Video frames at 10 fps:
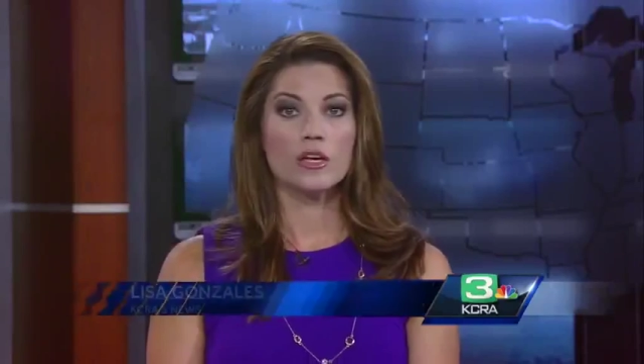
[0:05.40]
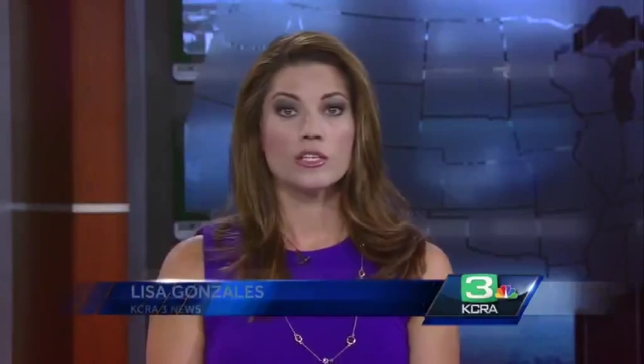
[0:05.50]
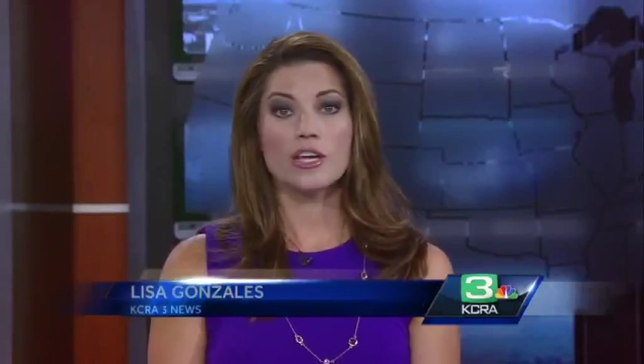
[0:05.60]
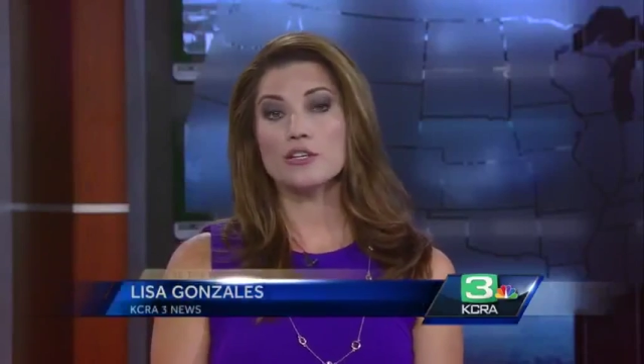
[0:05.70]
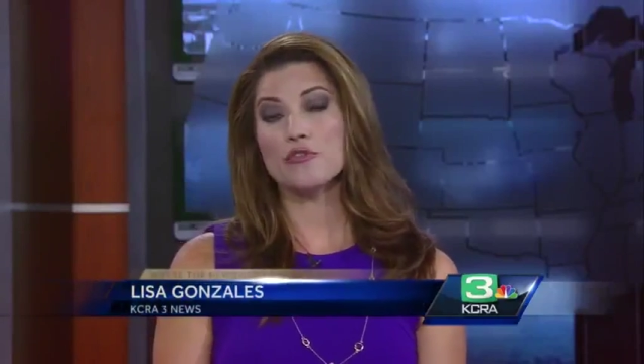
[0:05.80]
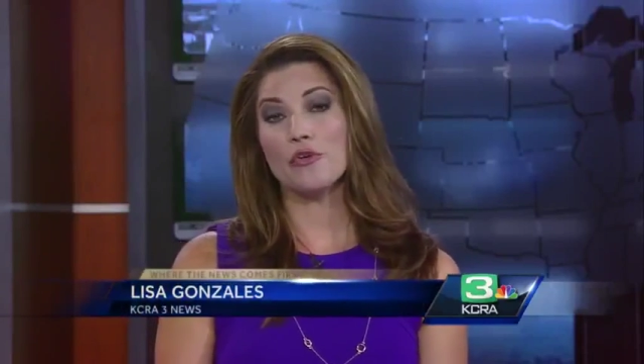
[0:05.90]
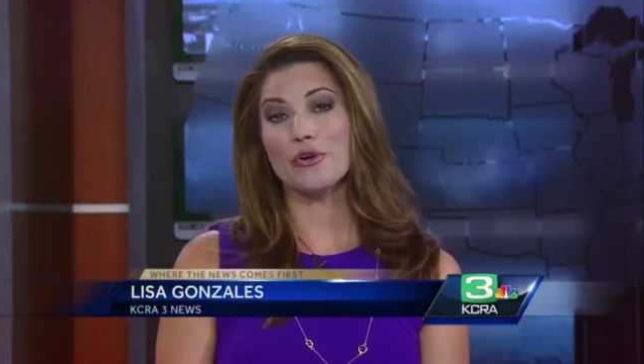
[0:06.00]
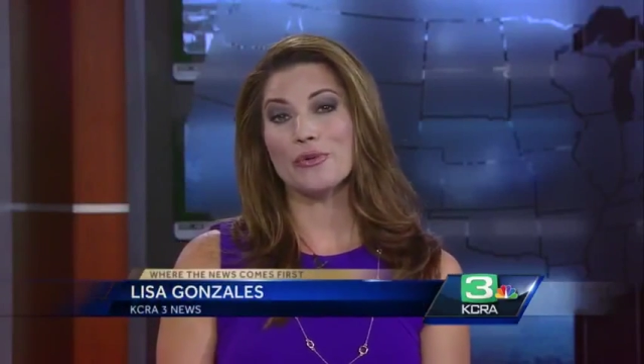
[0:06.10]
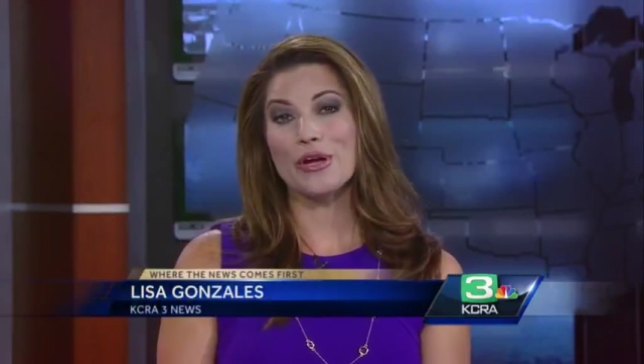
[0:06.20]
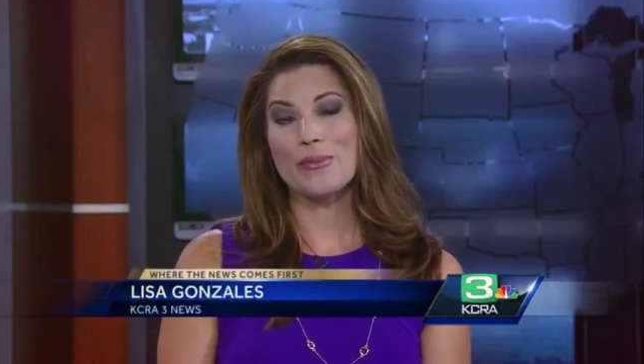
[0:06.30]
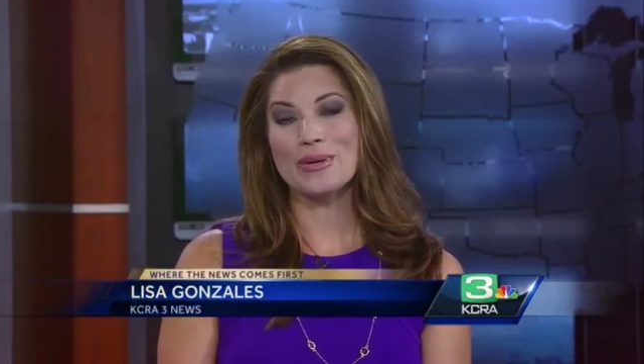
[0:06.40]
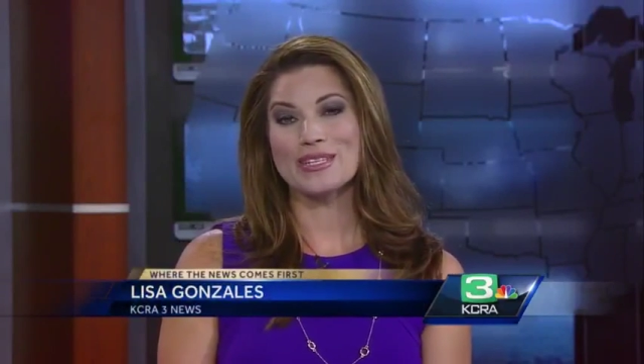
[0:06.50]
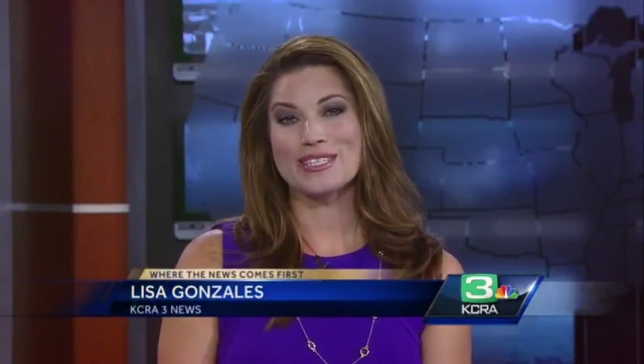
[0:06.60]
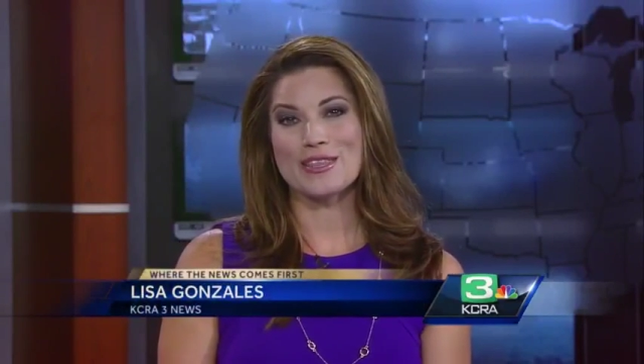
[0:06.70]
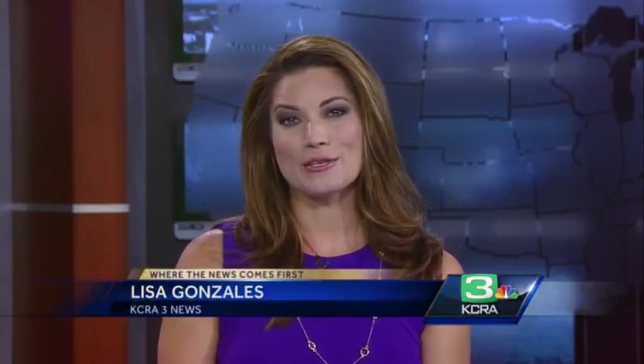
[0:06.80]
Sutter's Fort
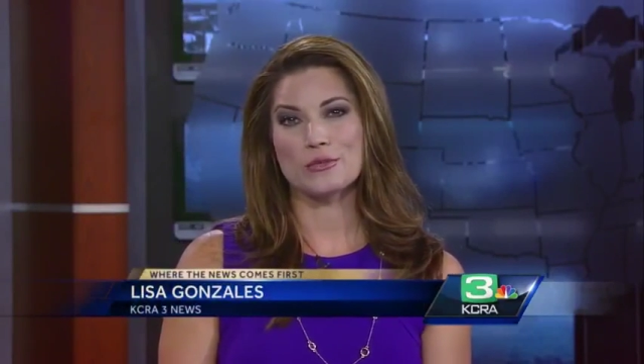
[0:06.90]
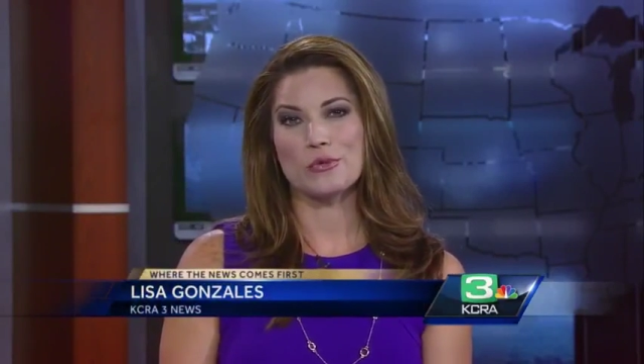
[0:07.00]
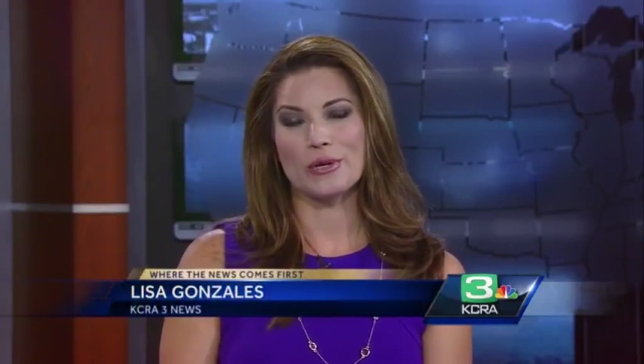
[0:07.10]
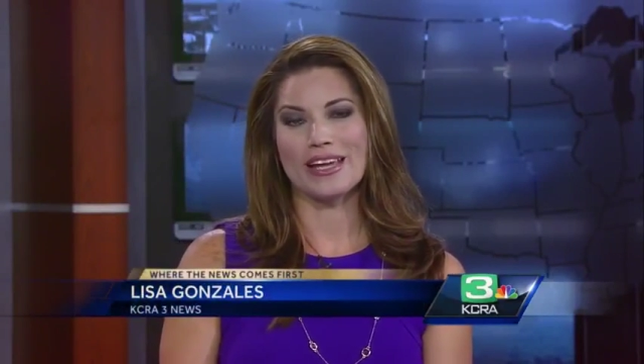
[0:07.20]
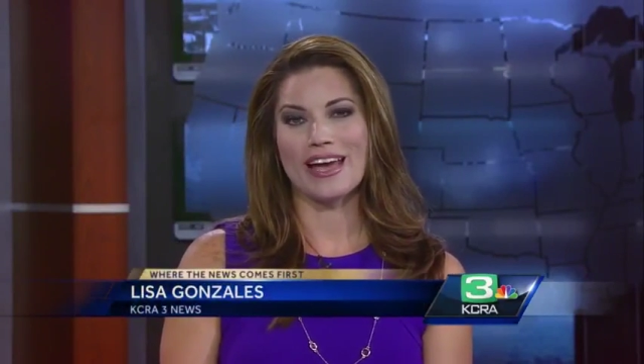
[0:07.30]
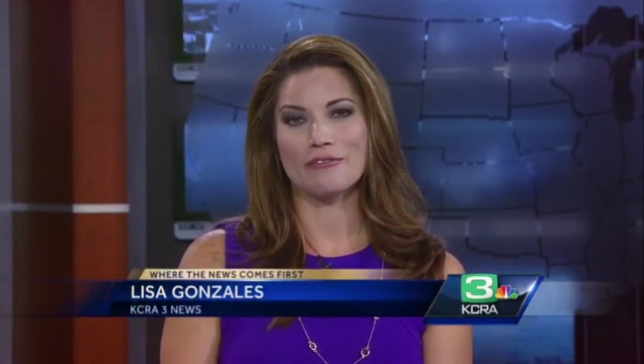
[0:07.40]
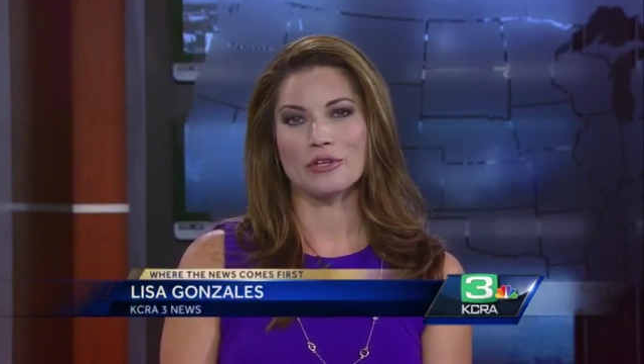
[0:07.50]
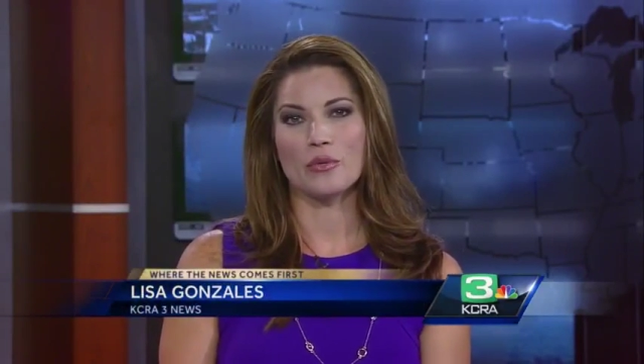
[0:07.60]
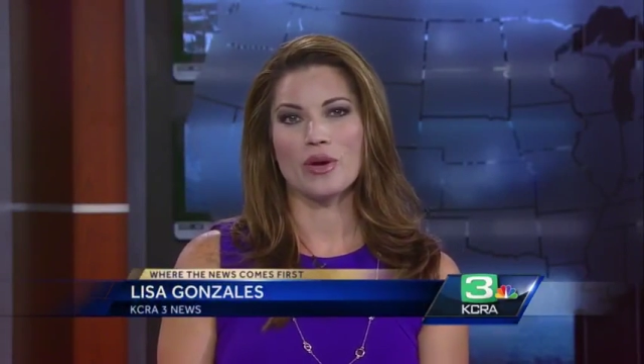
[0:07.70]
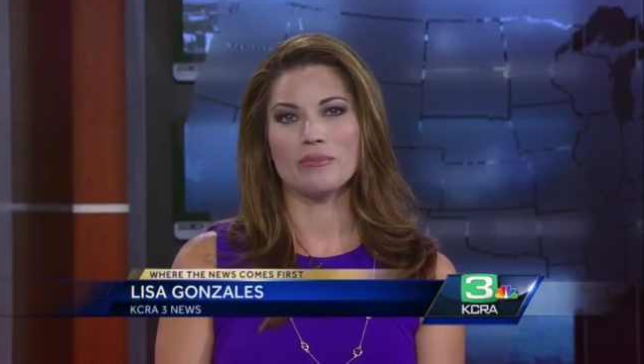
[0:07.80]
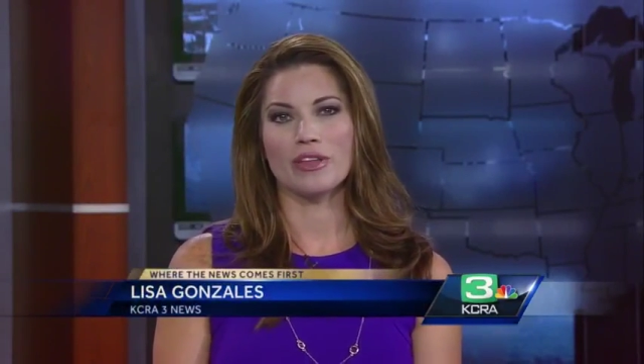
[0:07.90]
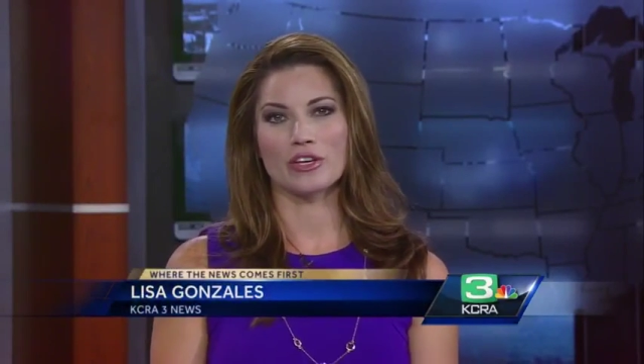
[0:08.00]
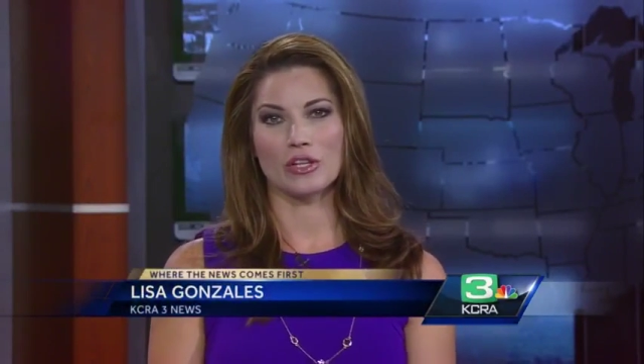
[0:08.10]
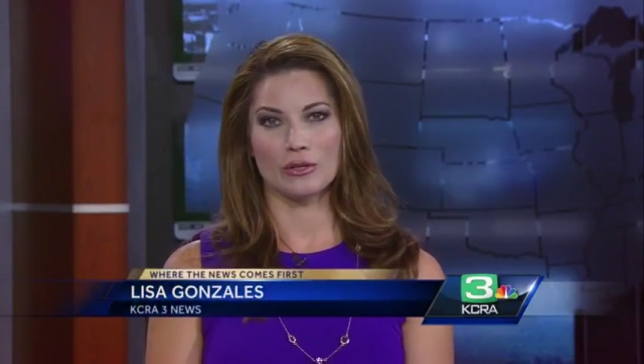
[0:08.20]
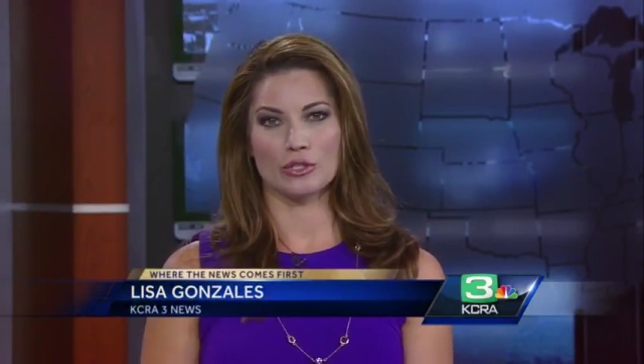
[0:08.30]
reopens this morning after a one-month
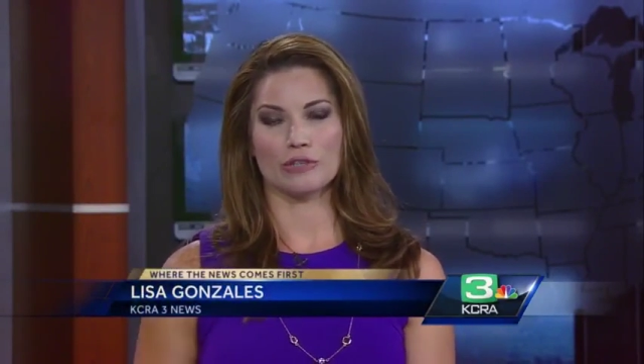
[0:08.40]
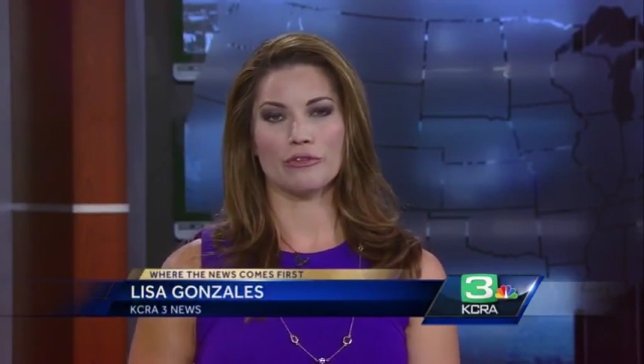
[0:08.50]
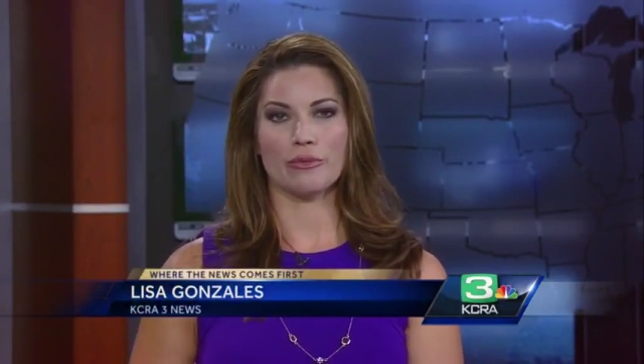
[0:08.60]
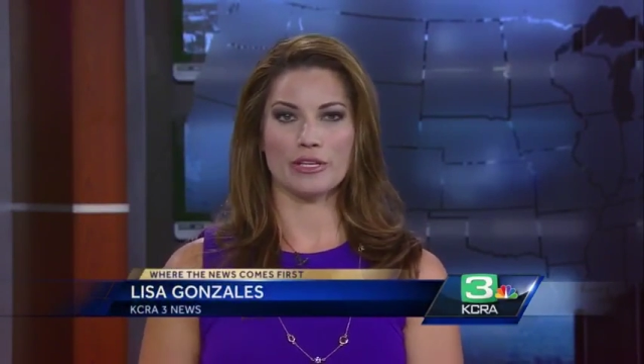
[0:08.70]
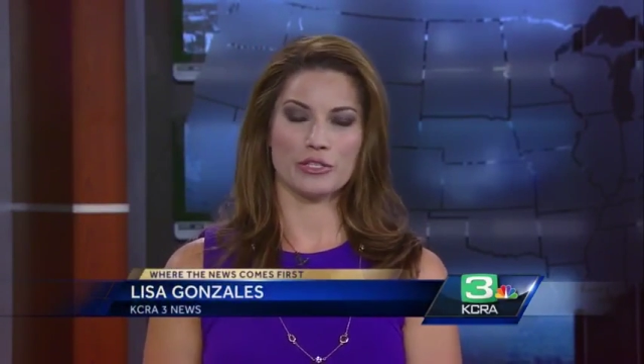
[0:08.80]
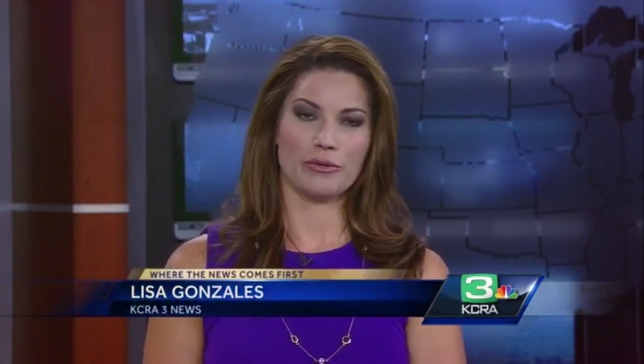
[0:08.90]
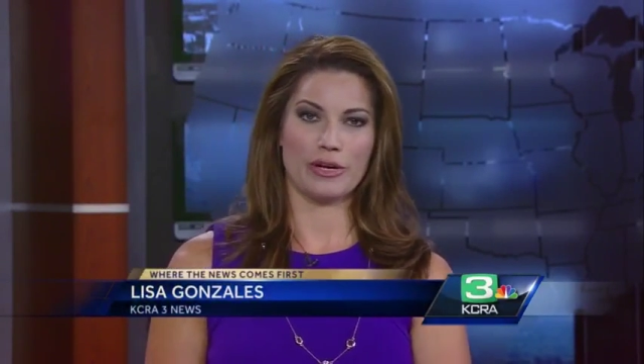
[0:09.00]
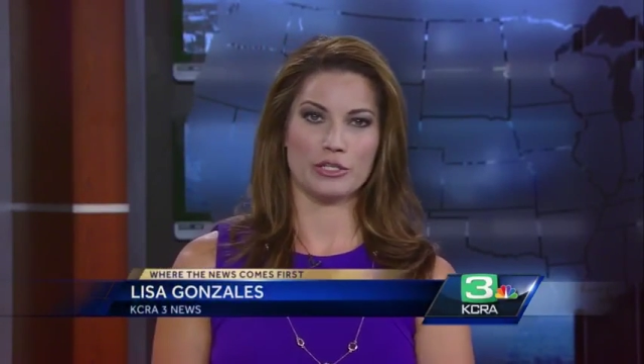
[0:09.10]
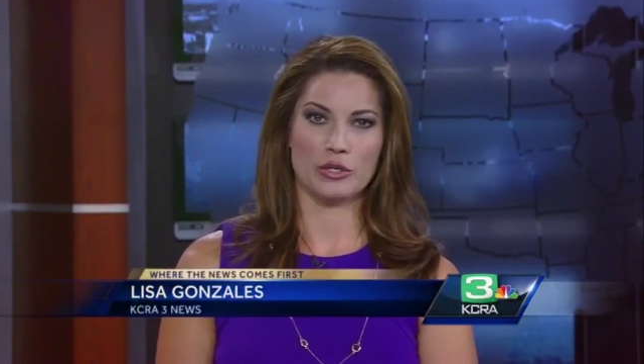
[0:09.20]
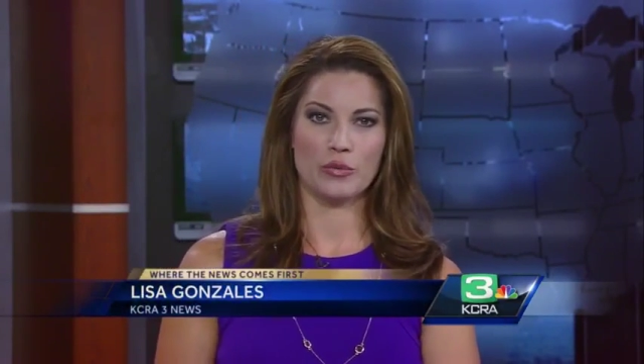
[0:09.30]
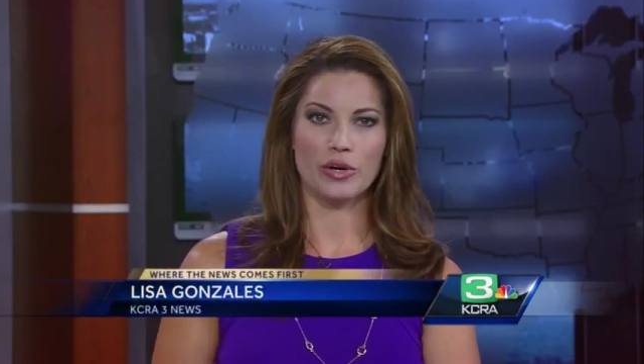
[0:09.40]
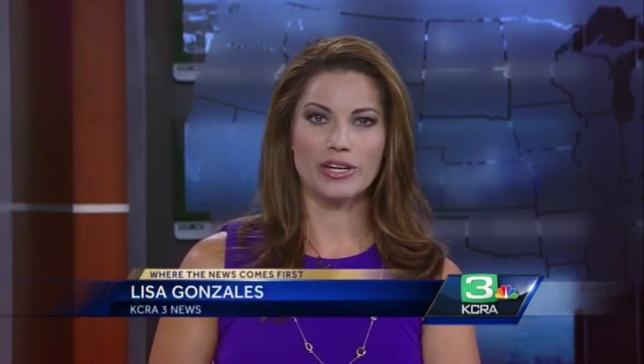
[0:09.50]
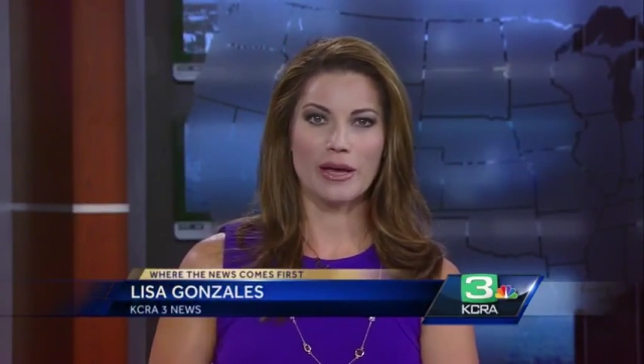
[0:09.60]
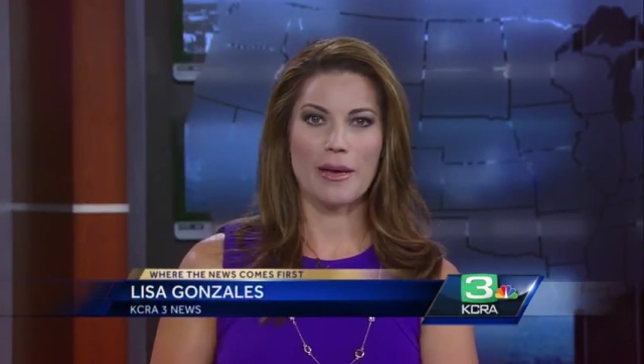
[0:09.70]
closure for restoration work.